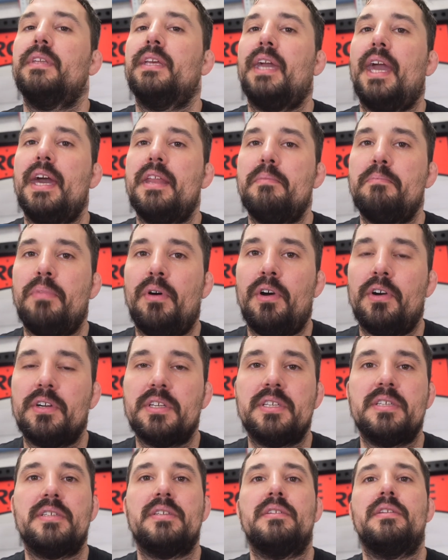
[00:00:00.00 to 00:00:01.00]
get a
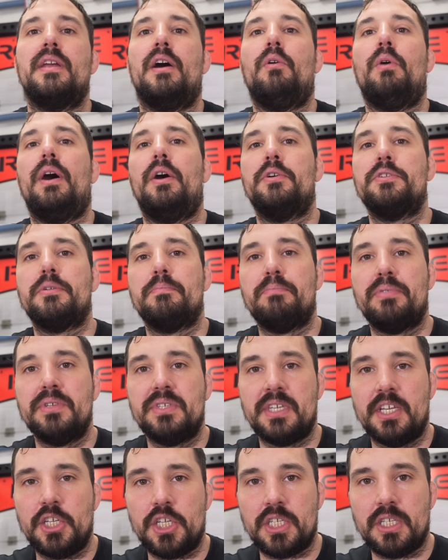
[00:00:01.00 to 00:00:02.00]
box, know how to
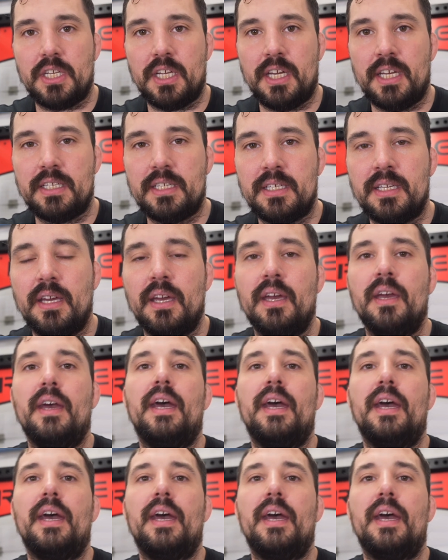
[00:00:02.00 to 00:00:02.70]
position it,